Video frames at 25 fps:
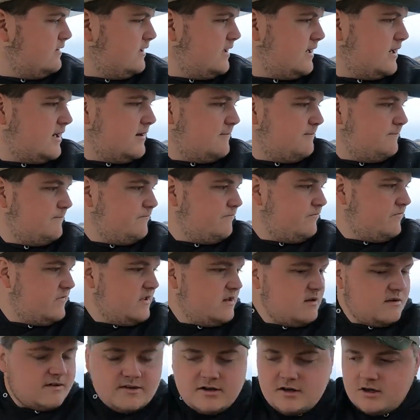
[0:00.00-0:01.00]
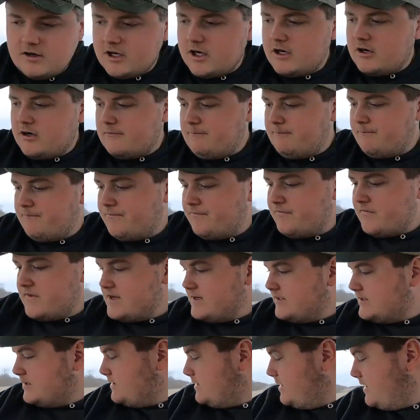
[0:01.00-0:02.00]
yeah, it's slow going.
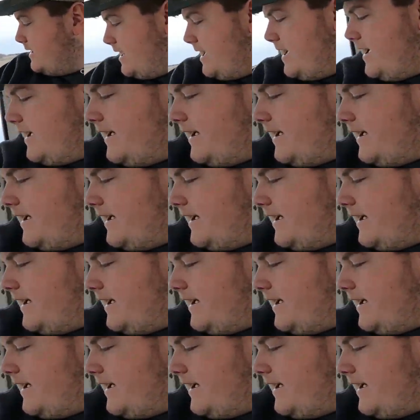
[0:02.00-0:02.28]
And